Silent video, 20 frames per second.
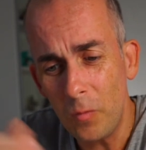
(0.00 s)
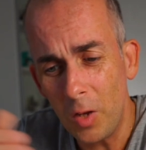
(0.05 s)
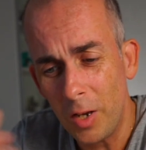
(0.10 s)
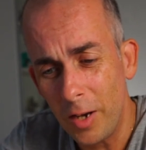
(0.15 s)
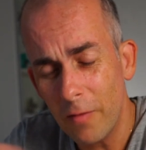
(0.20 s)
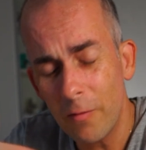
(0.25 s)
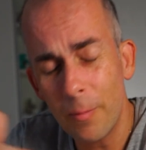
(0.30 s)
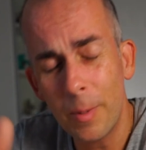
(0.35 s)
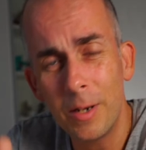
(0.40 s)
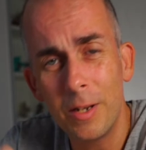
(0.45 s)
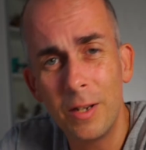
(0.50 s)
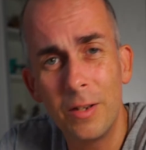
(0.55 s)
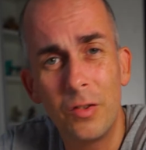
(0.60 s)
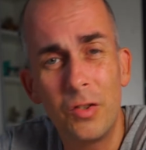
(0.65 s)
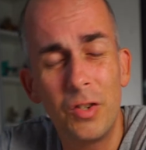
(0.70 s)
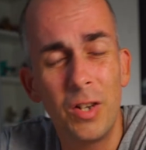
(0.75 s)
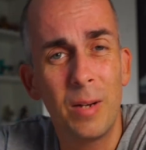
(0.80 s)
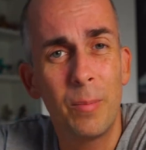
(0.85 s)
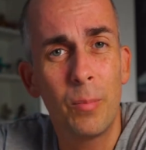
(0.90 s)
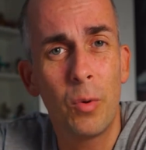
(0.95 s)
and everybody in the
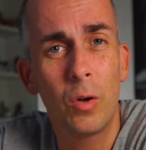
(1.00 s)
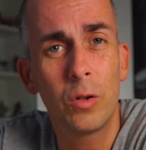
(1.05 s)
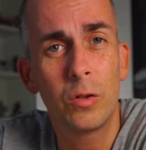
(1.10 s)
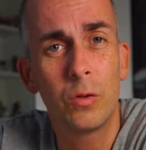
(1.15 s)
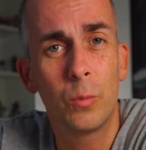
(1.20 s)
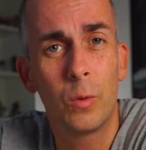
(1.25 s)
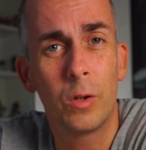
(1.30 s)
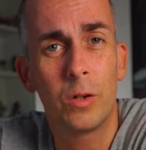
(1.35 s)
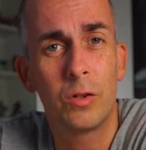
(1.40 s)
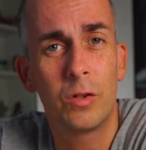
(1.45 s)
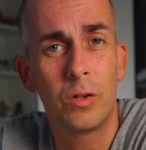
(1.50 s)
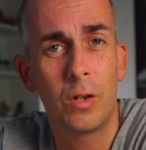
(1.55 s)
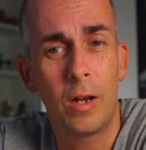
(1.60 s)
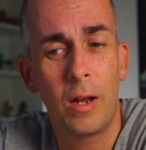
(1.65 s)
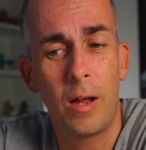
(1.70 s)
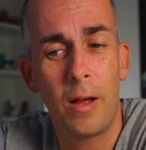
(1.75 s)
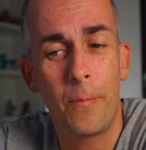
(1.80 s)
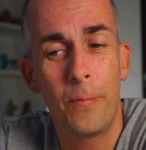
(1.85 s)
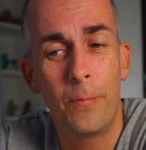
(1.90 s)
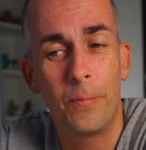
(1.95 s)
chat box was
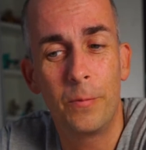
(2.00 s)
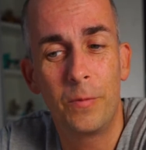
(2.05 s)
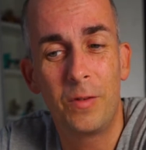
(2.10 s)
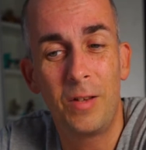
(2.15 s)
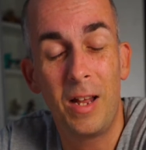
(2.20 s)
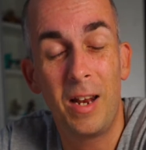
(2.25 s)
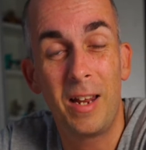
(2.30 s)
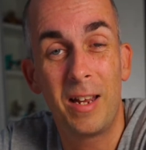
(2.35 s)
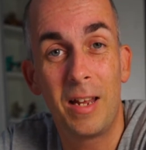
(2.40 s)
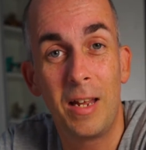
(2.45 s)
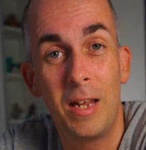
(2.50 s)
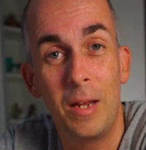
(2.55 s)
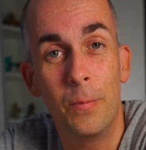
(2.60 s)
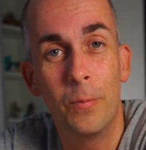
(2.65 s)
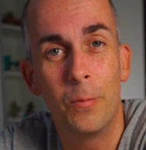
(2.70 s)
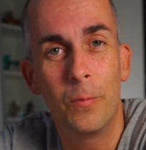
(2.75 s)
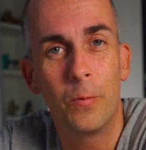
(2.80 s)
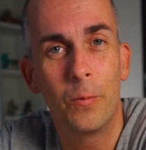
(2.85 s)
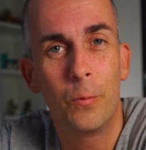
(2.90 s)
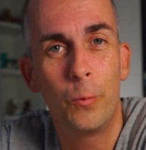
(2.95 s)
telling
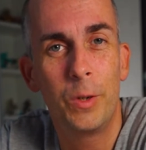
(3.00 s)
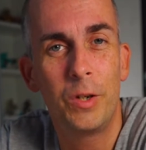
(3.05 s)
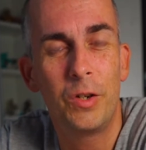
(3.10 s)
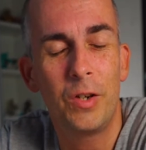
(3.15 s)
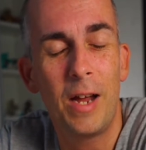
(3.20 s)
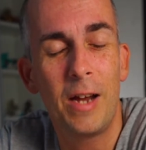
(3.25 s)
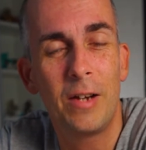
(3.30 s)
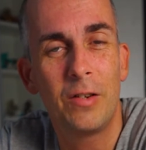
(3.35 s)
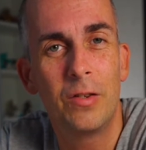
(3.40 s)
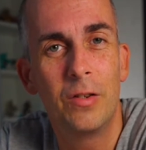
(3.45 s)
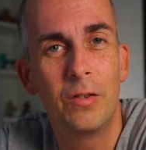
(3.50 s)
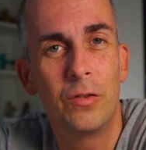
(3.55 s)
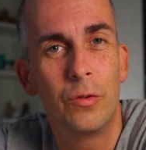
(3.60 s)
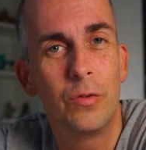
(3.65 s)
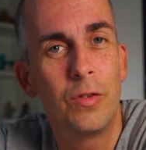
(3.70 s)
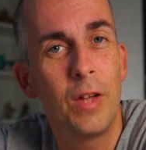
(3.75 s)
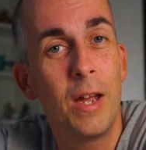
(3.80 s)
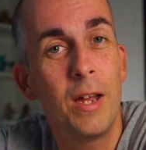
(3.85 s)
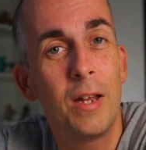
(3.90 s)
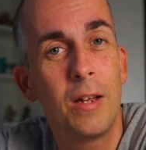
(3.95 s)
him which action to
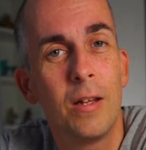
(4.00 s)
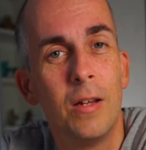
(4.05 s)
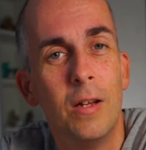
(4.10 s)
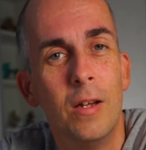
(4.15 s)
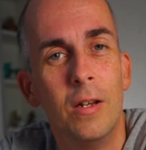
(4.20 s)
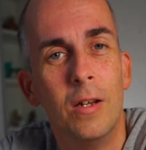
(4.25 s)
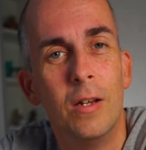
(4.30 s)
take.